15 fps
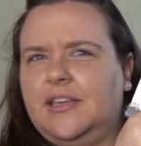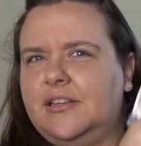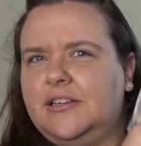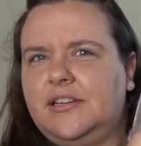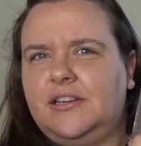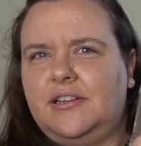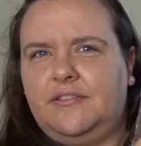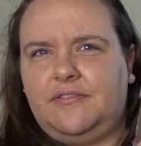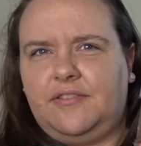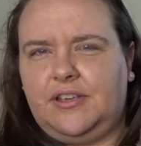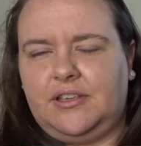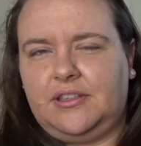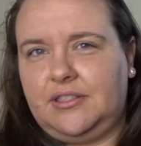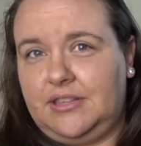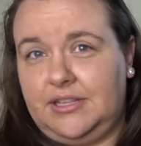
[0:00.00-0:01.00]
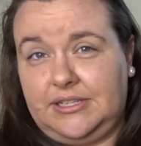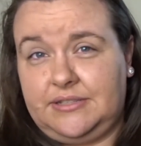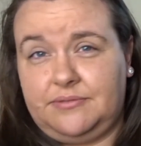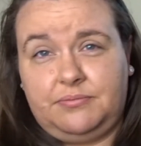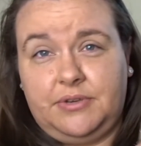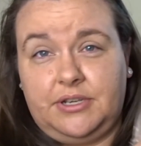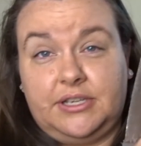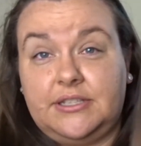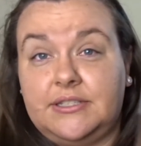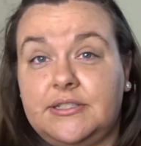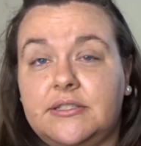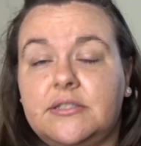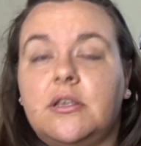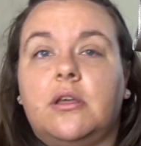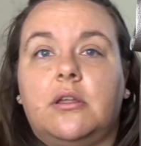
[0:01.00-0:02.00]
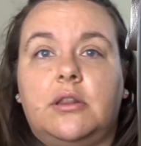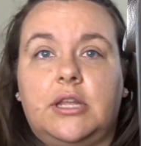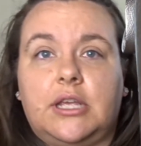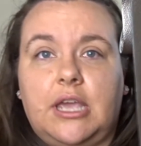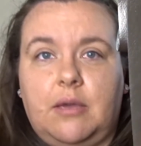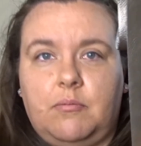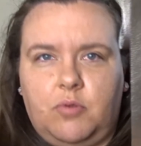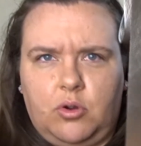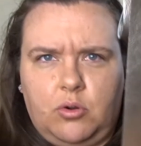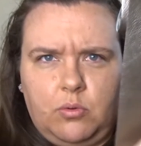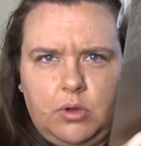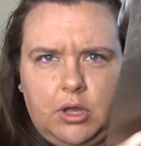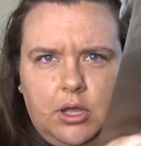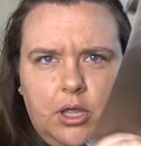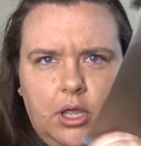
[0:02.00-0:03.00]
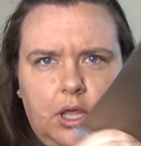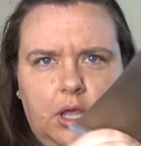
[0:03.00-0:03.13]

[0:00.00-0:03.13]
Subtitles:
I don't know if this works on the camera or what,